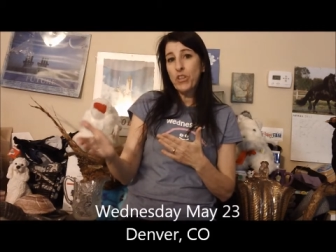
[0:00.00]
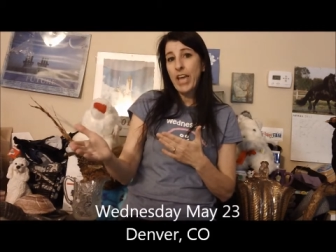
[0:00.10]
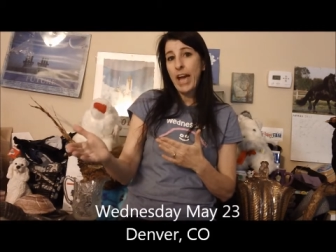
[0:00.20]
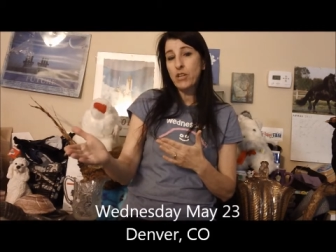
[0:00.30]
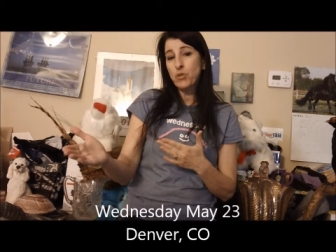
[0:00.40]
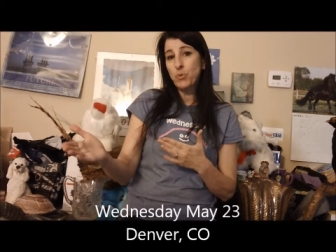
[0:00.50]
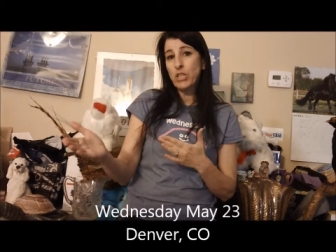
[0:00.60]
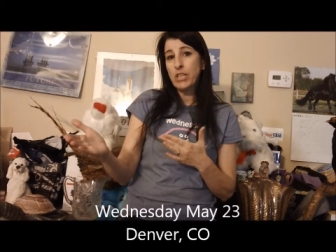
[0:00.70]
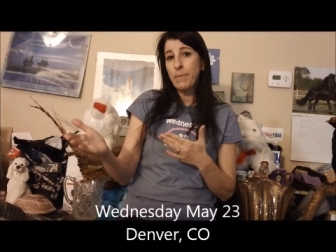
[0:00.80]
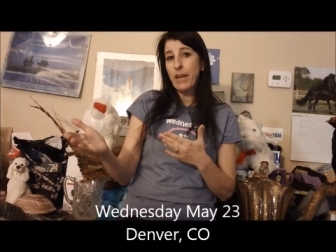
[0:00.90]
the actual
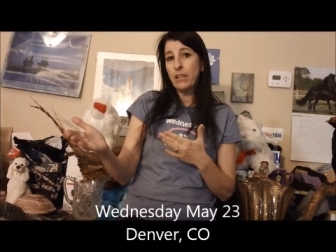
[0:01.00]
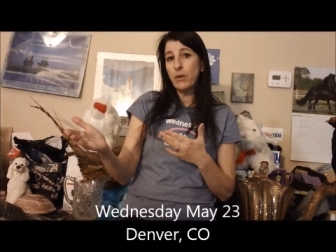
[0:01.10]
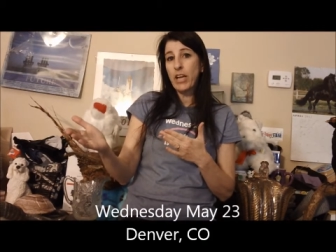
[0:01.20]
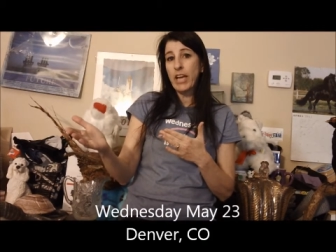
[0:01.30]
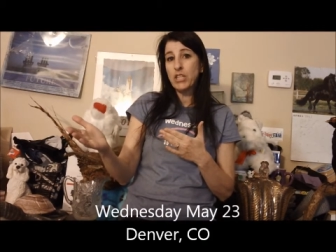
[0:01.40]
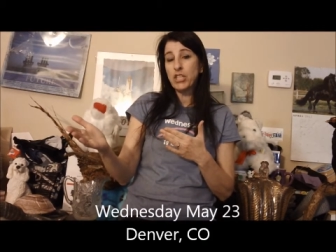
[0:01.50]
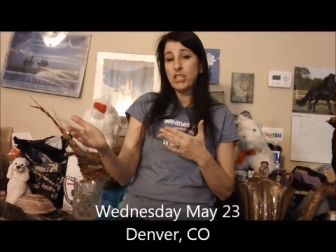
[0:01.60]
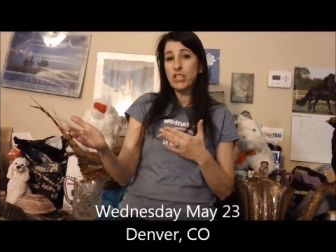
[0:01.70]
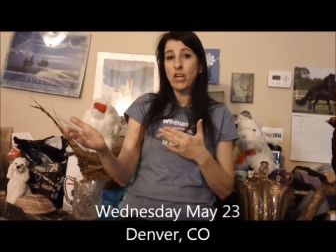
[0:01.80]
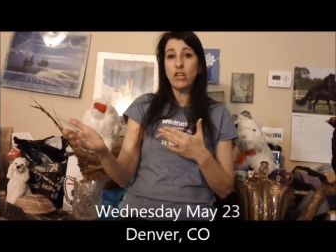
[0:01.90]
eBay on location
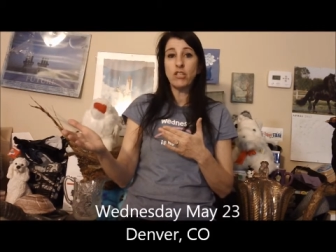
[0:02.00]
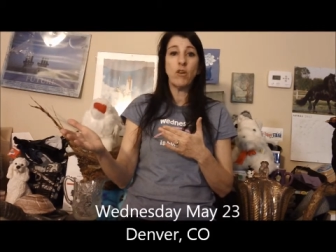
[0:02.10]
starts.